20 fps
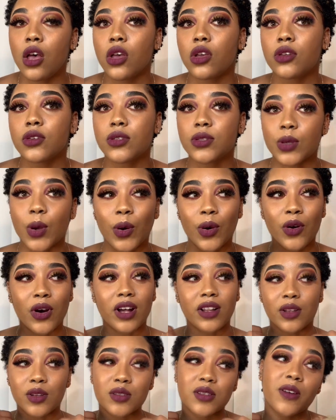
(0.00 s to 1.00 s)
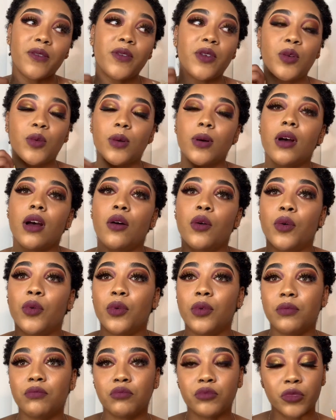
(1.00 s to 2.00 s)
So a lot of you,
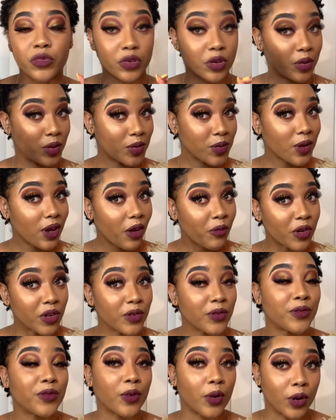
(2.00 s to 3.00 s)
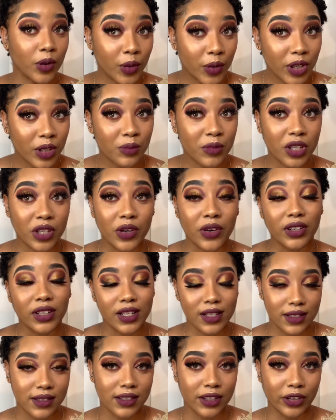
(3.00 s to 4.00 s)
those who have been following me on
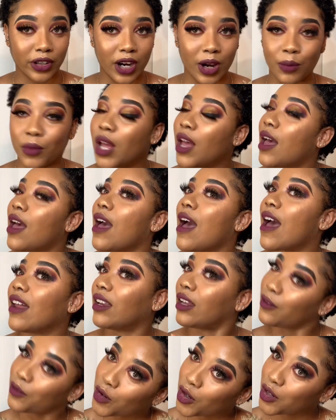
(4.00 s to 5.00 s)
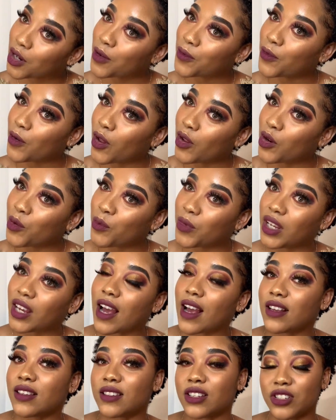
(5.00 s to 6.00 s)
Instagram, and if you're not following me,
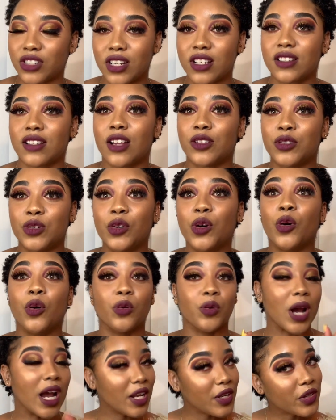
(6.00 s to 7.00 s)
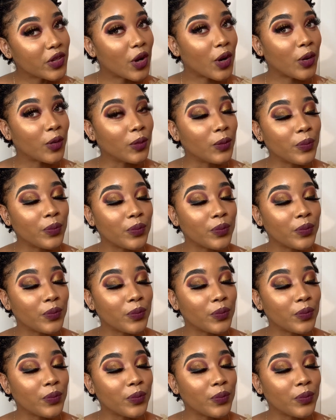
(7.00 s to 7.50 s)
I suggest that you go right now